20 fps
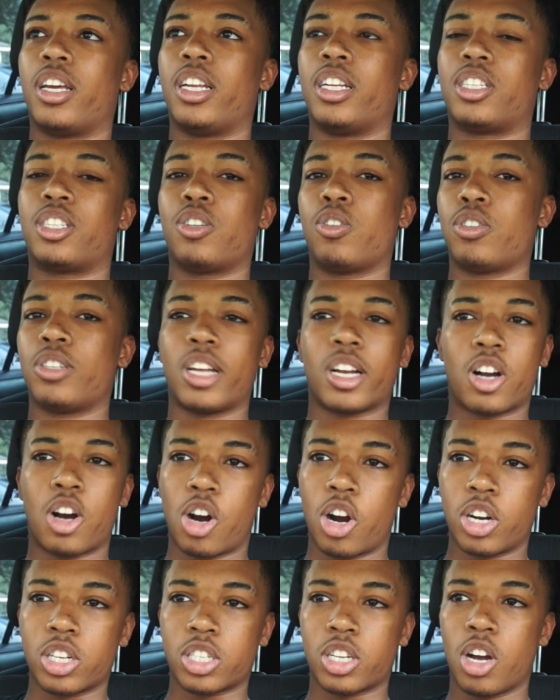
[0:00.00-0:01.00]
And as soon as that
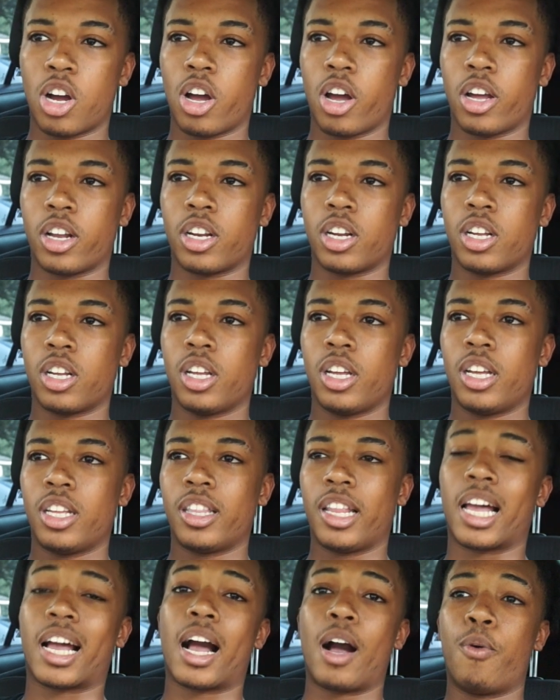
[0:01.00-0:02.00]
car is gone,
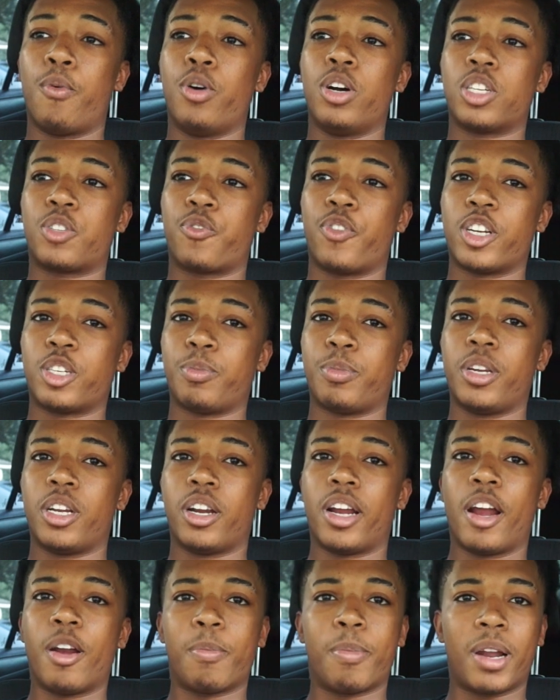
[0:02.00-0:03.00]
like I was freshman
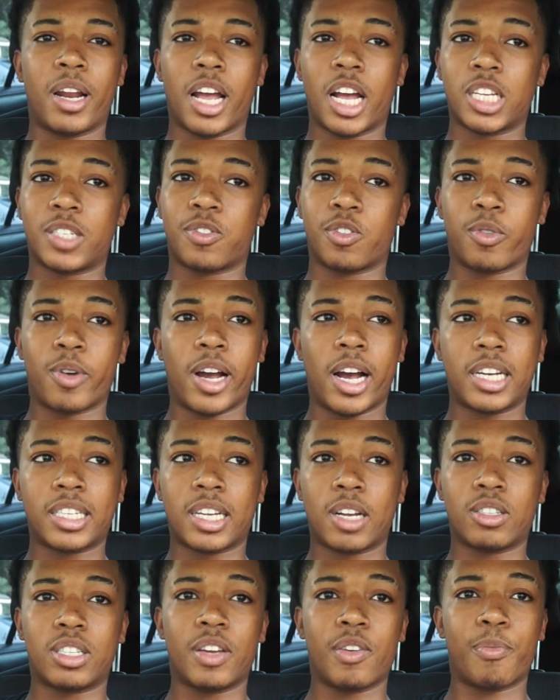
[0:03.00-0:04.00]
year, everybody asked for rides.
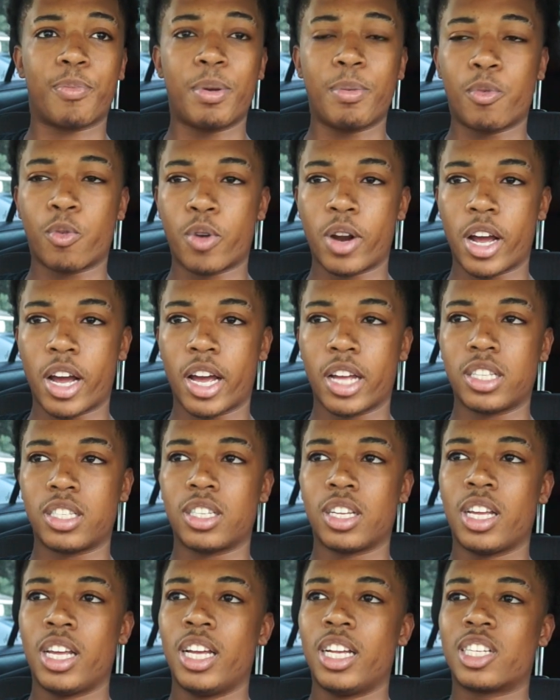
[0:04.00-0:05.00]
I was giving people rides.